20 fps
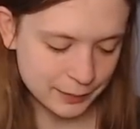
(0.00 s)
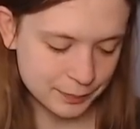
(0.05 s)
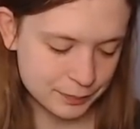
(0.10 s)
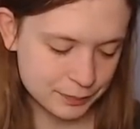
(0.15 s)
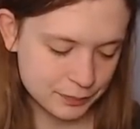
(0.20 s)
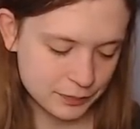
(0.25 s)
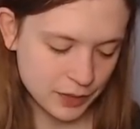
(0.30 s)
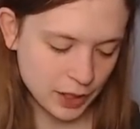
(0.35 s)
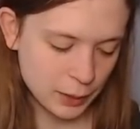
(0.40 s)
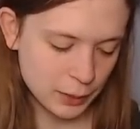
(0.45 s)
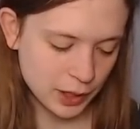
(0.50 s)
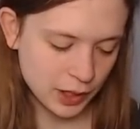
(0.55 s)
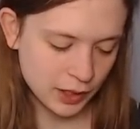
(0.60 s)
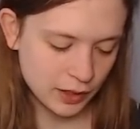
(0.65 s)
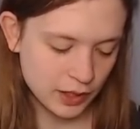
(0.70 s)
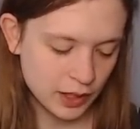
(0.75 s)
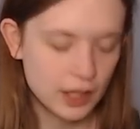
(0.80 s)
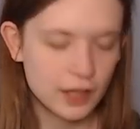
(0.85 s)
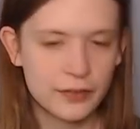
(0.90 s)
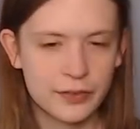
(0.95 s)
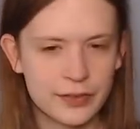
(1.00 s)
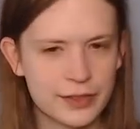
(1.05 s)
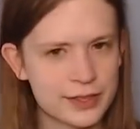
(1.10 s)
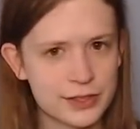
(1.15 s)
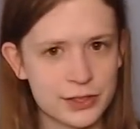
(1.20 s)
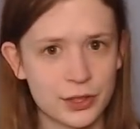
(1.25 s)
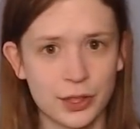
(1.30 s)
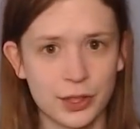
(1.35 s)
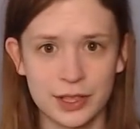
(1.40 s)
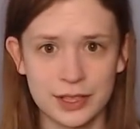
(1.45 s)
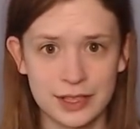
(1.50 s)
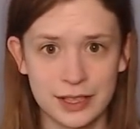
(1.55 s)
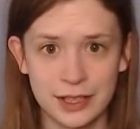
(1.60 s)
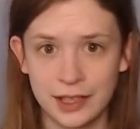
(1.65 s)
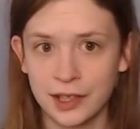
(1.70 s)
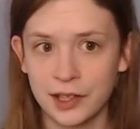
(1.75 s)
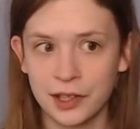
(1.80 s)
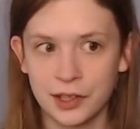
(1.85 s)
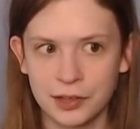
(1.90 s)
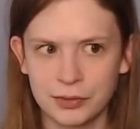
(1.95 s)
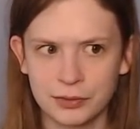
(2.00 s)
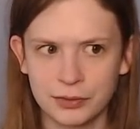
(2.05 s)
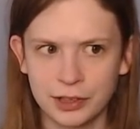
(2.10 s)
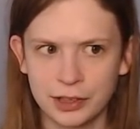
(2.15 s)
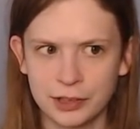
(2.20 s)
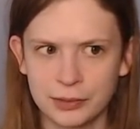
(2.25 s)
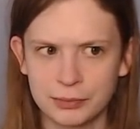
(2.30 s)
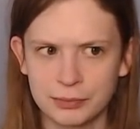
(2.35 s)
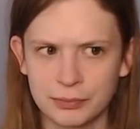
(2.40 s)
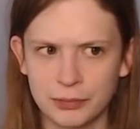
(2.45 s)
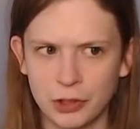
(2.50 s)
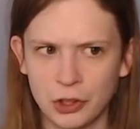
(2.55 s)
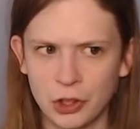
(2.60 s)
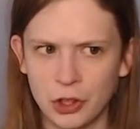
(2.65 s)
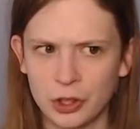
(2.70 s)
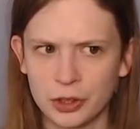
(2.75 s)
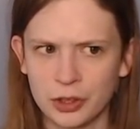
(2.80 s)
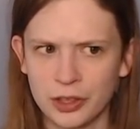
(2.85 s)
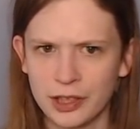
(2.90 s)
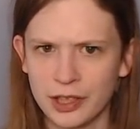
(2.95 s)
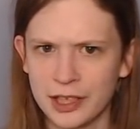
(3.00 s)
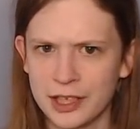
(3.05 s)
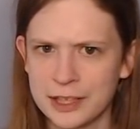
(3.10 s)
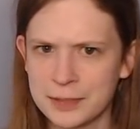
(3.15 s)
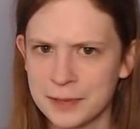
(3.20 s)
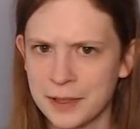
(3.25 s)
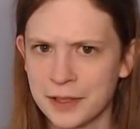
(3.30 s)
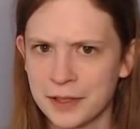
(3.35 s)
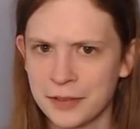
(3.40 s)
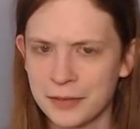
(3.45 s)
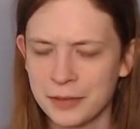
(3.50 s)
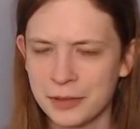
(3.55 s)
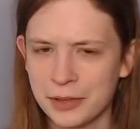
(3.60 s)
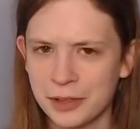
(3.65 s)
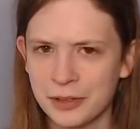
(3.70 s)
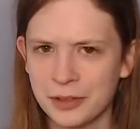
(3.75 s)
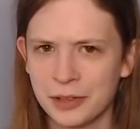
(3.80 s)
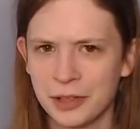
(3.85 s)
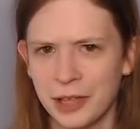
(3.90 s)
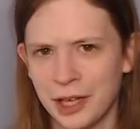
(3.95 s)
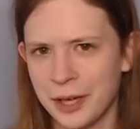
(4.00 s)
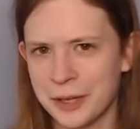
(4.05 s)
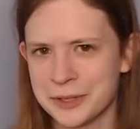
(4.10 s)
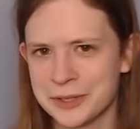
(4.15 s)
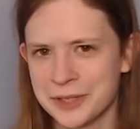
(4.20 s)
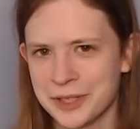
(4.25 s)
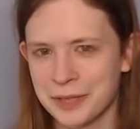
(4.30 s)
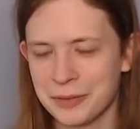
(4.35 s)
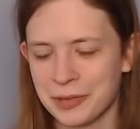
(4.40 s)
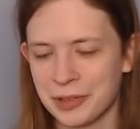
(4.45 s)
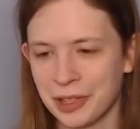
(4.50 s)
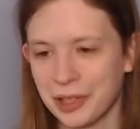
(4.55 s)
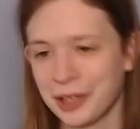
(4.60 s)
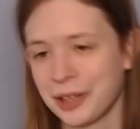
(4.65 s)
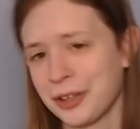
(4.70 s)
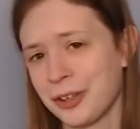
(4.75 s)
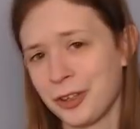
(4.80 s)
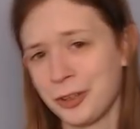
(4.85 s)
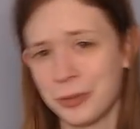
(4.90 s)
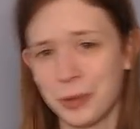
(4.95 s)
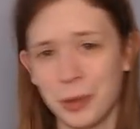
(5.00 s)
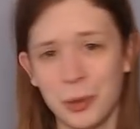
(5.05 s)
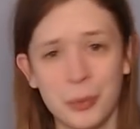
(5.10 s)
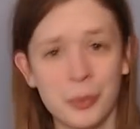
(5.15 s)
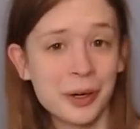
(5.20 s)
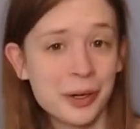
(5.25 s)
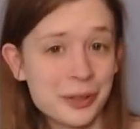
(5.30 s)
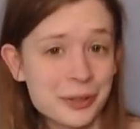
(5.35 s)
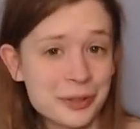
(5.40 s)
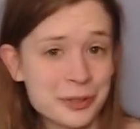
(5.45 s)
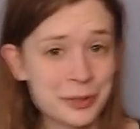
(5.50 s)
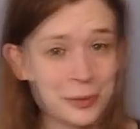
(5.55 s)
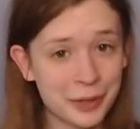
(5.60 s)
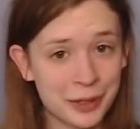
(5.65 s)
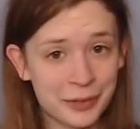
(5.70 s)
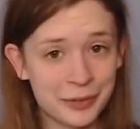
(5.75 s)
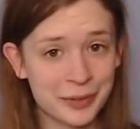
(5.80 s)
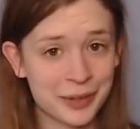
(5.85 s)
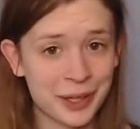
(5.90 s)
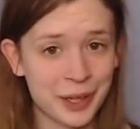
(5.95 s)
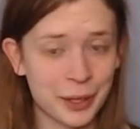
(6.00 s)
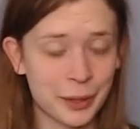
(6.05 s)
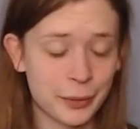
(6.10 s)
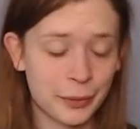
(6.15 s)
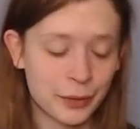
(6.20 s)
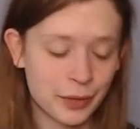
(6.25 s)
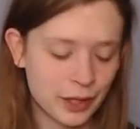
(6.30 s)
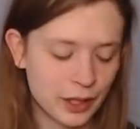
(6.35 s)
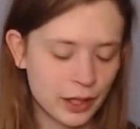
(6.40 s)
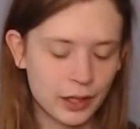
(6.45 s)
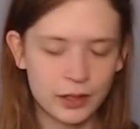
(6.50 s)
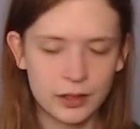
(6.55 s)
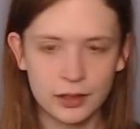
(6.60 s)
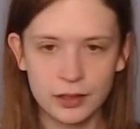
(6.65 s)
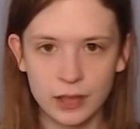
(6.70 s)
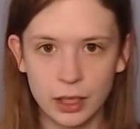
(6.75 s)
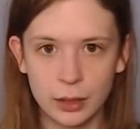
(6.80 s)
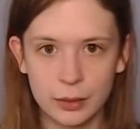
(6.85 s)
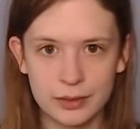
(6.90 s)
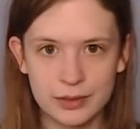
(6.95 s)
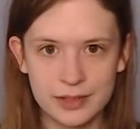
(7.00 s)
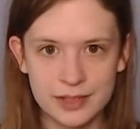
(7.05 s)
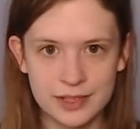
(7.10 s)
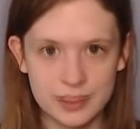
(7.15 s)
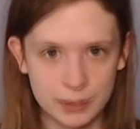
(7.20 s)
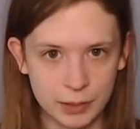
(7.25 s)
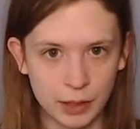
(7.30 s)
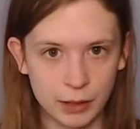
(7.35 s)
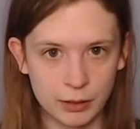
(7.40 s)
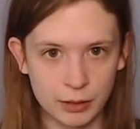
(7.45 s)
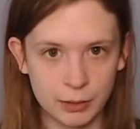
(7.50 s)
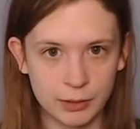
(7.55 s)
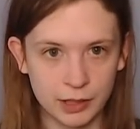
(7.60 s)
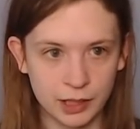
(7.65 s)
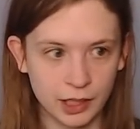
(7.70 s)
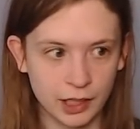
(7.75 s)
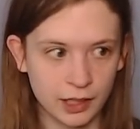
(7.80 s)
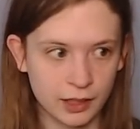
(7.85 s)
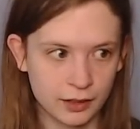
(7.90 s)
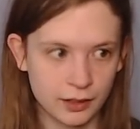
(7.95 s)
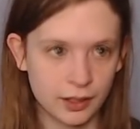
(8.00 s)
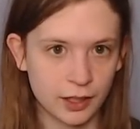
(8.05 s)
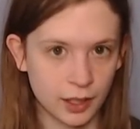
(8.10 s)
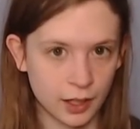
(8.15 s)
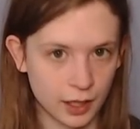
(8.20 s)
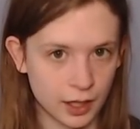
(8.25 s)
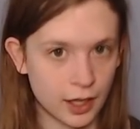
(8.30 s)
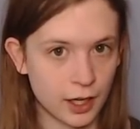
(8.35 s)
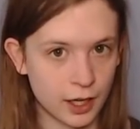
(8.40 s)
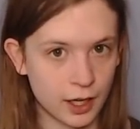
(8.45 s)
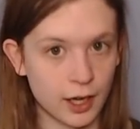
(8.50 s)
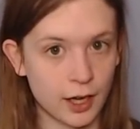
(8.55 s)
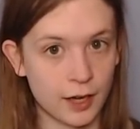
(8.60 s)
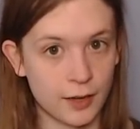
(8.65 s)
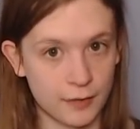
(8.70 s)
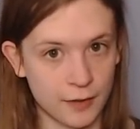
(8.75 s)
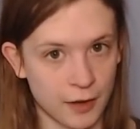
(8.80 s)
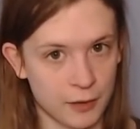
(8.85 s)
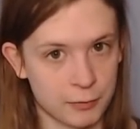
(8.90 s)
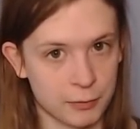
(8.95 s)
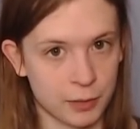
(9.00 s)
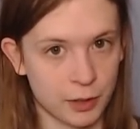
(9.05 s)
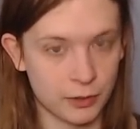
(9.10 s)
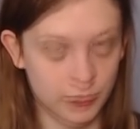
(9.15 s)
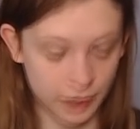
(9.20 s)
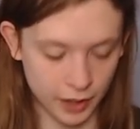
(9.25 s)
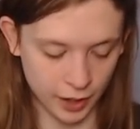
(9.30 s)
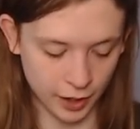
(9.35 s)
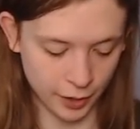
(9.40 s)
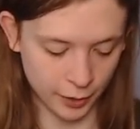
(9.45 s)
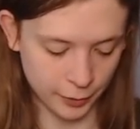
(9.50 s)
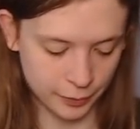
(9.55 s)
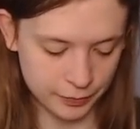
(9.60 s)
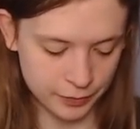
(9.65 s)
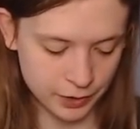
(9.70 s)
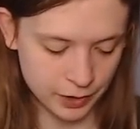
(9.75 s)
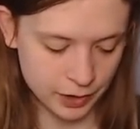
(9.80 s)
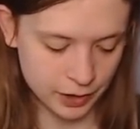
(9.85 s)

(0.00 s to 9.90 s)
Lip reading: Like, I mean, this is honestly taking like longer than I expected it to be. I was thinking that like 1 or 2 part video. No, this is probably gonna be like a 5-part video.